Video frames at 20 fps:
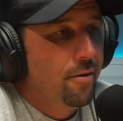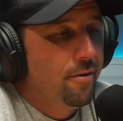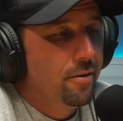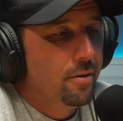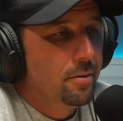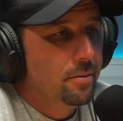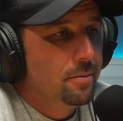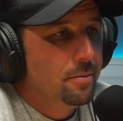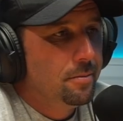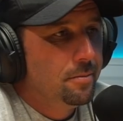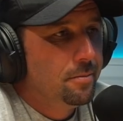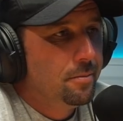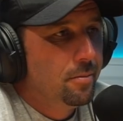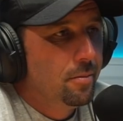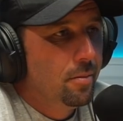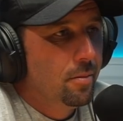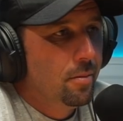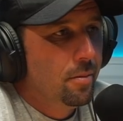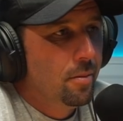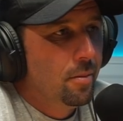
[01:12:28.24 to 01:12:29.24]
haven't. I
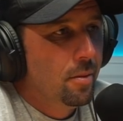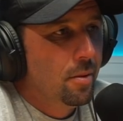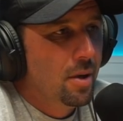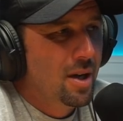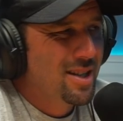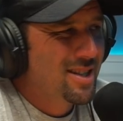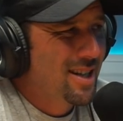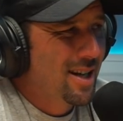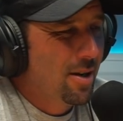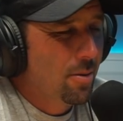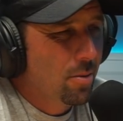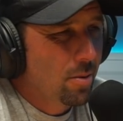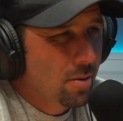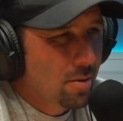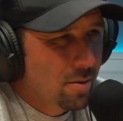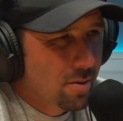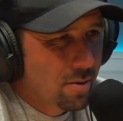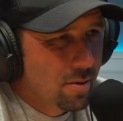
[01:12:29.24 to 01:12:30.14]
started reading it. Has anyone?